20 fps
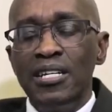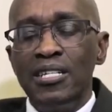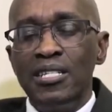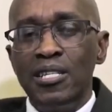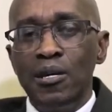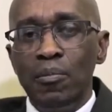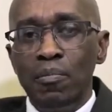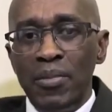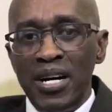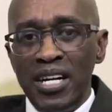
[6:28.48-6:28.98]

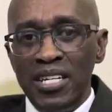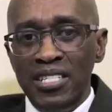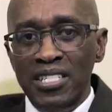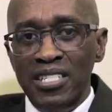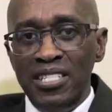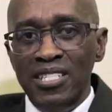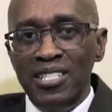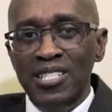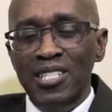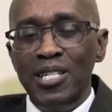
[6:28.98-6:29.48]
the
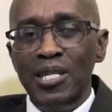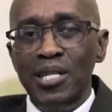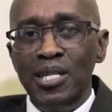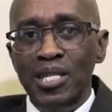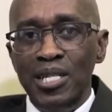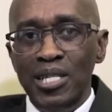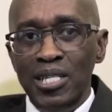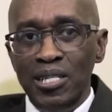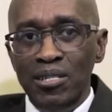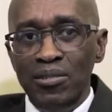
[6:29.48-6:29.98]
money
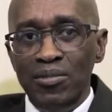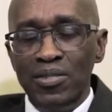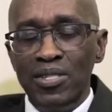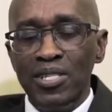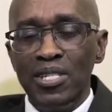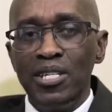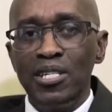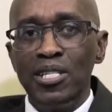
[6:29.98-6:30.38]
leaves